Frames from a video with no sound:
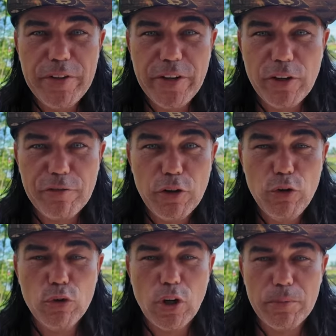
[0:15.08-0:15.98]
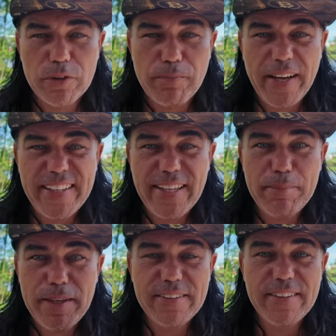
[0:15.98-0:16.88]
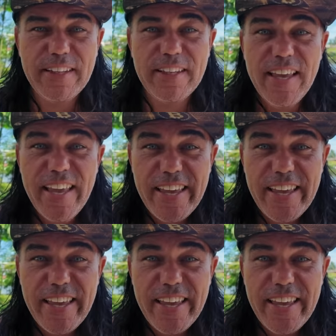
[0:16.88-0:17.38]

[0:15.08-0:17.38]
Channel. For the newcomers, my name is Didi.